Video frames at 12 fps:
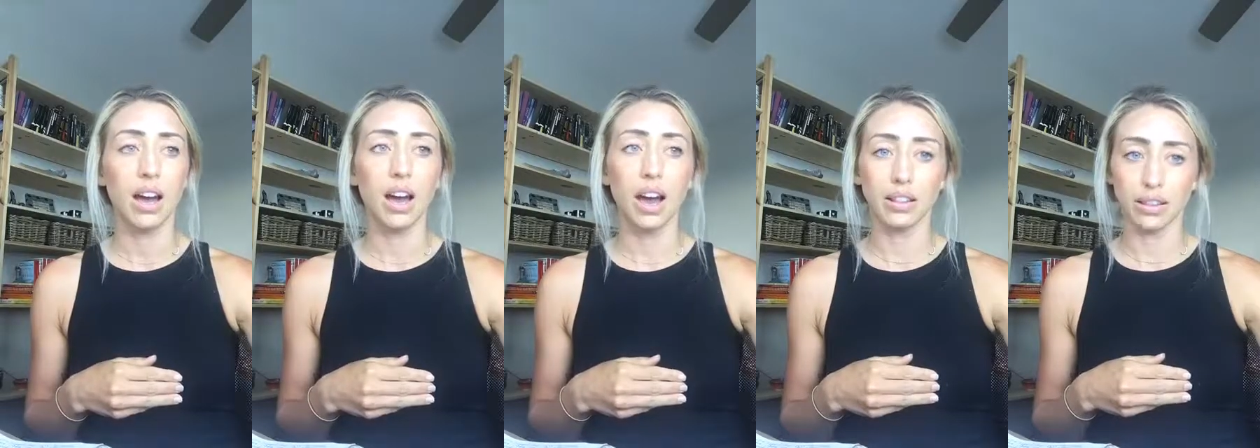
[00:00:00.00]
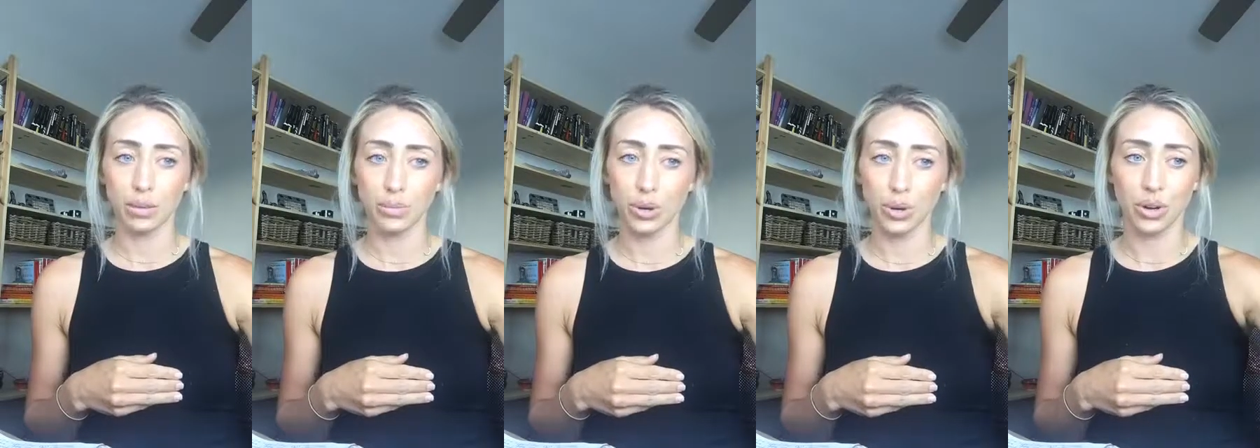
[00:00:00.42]
on the
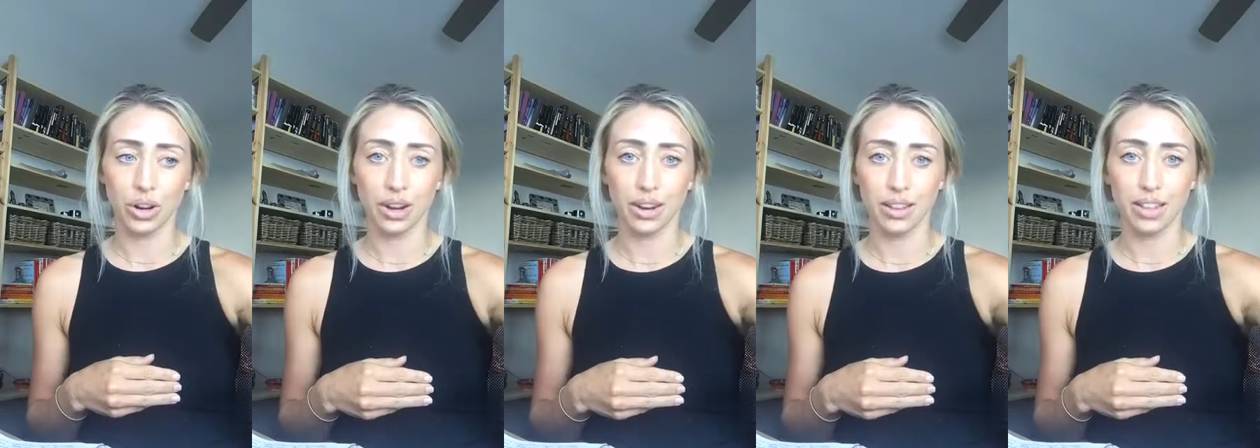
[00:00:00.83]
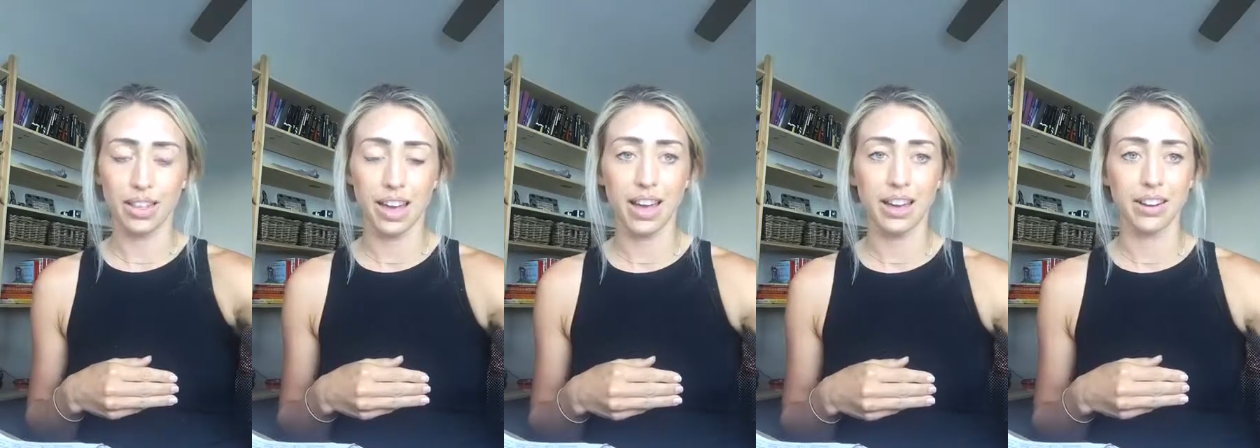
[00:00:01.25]
computer
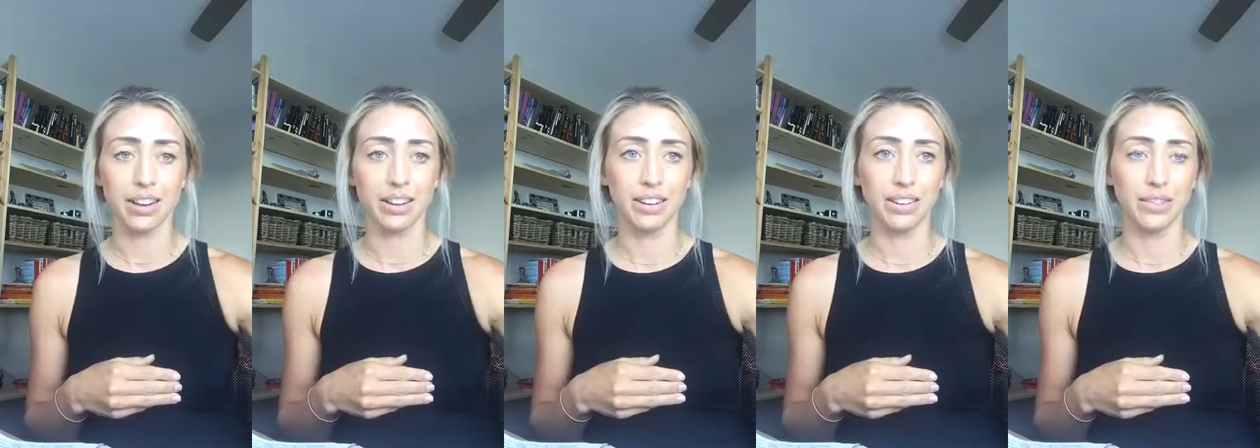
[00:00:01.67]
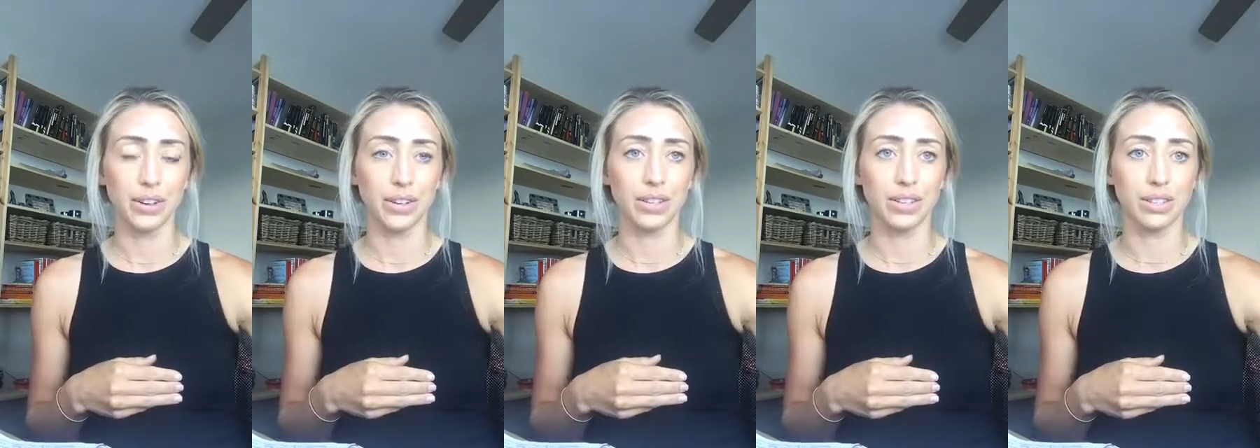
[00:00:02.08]
than
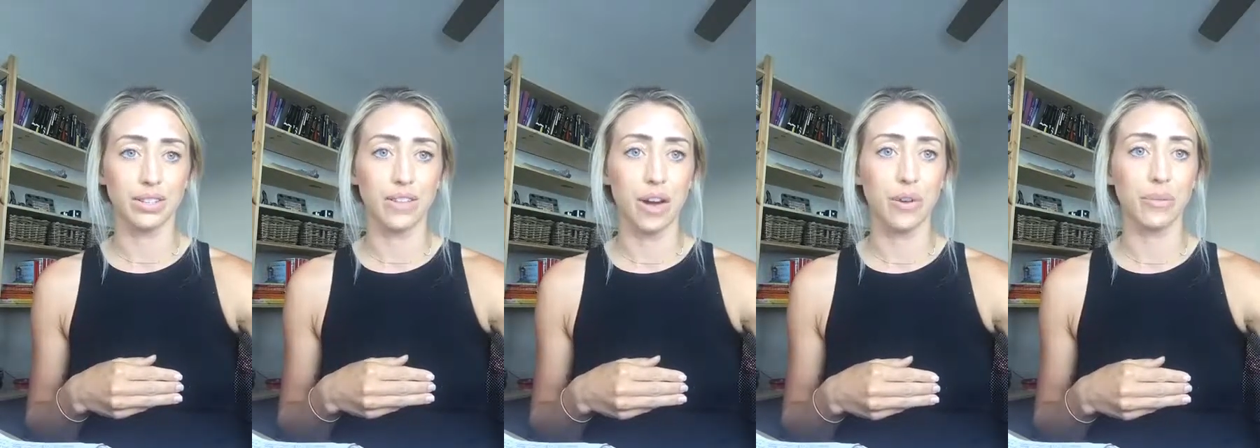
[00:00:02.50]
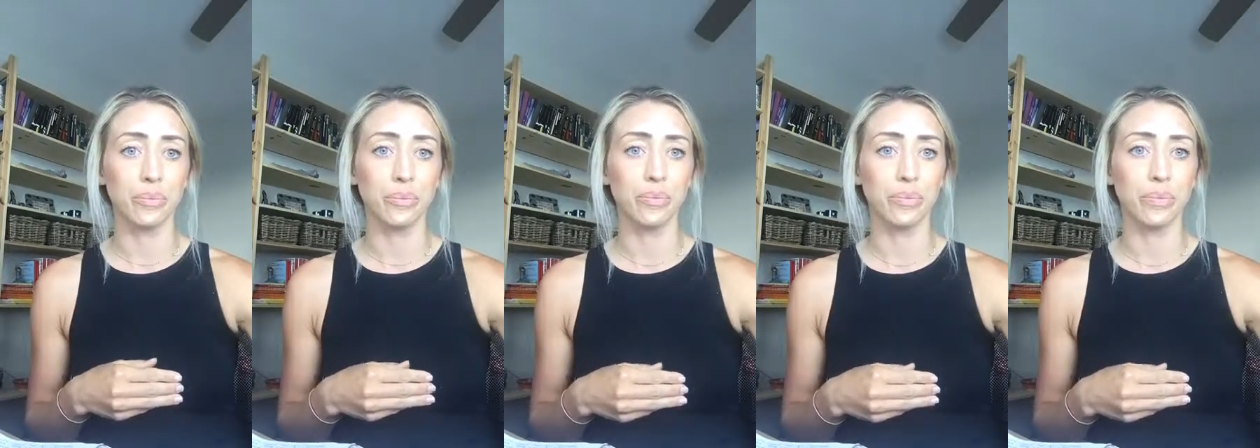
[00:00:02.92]
versus the phone.
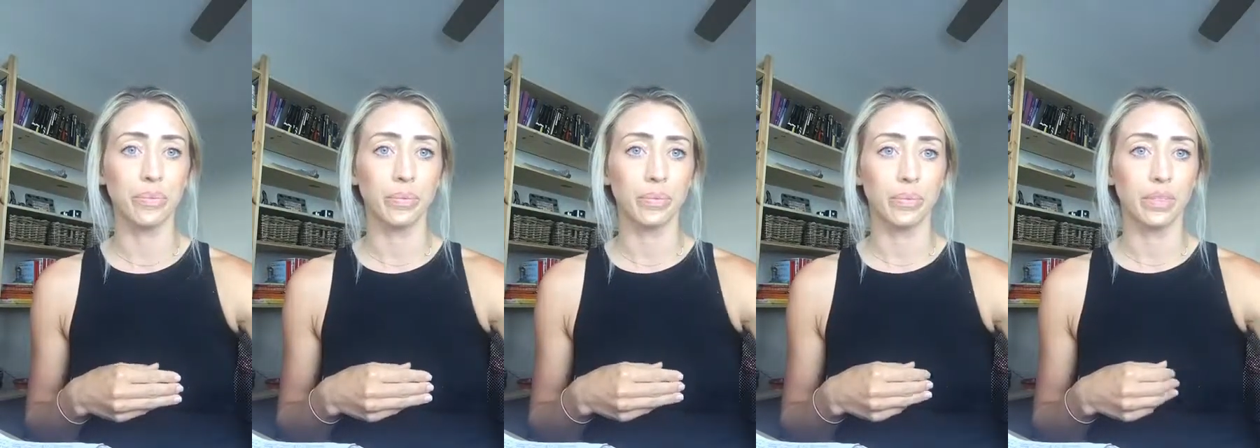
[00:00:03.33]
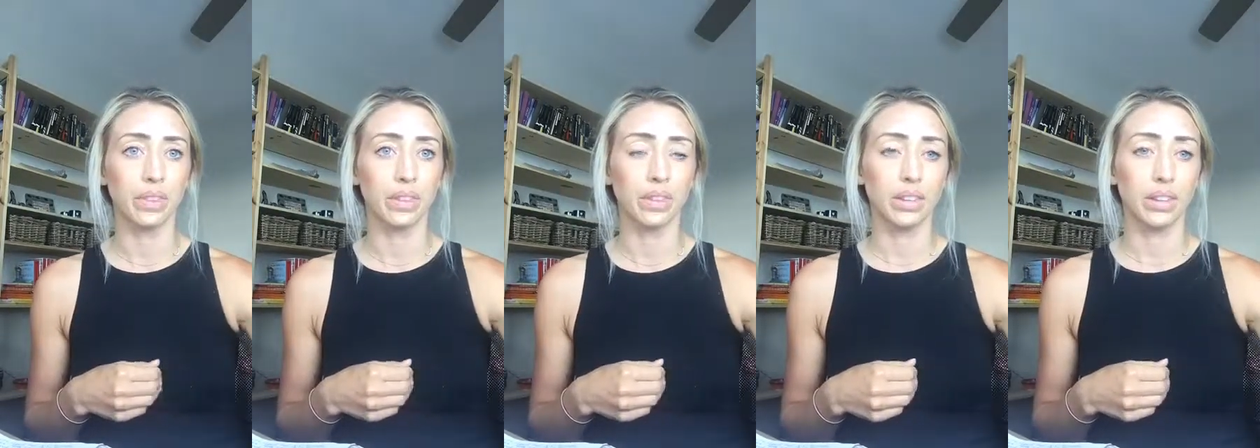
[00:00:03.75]

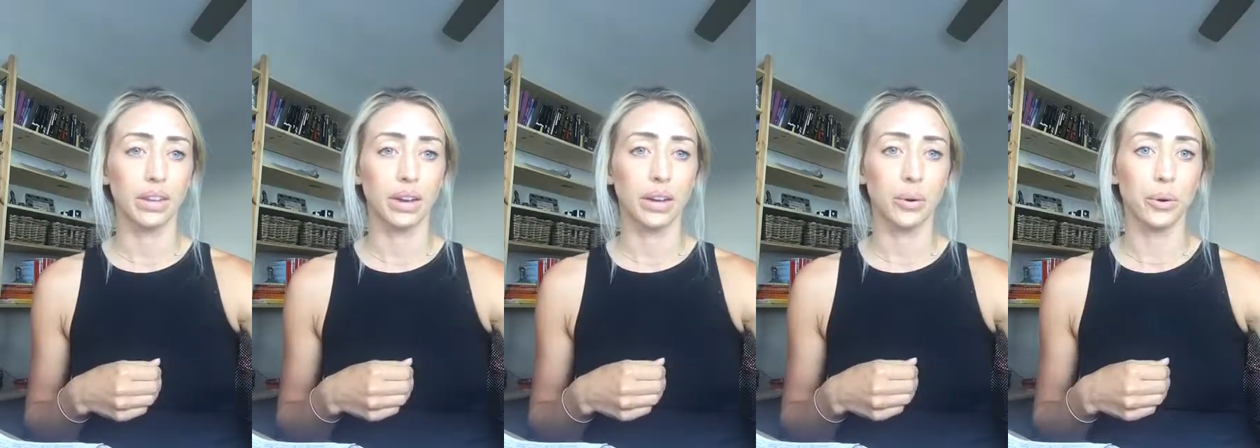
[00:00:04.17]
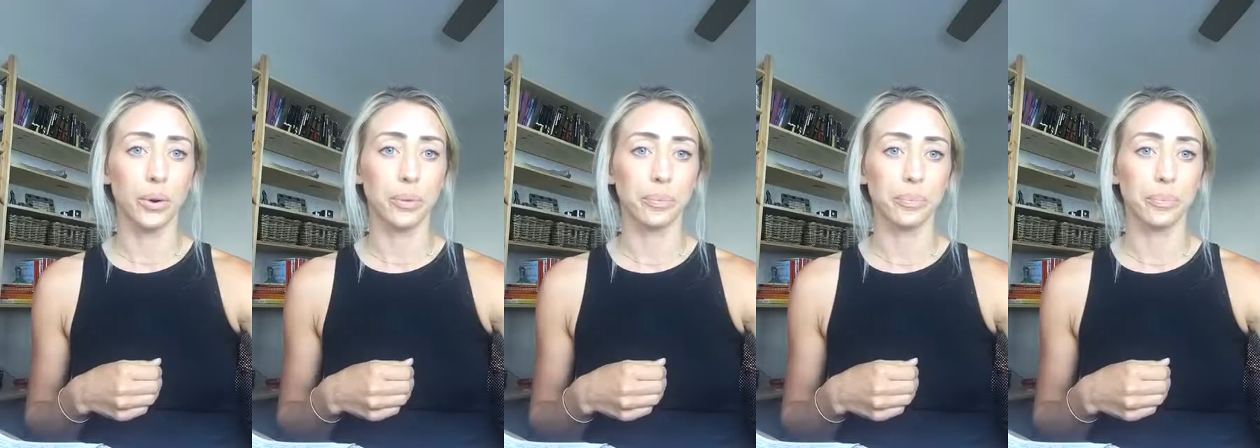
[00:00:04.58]
Okay, cool.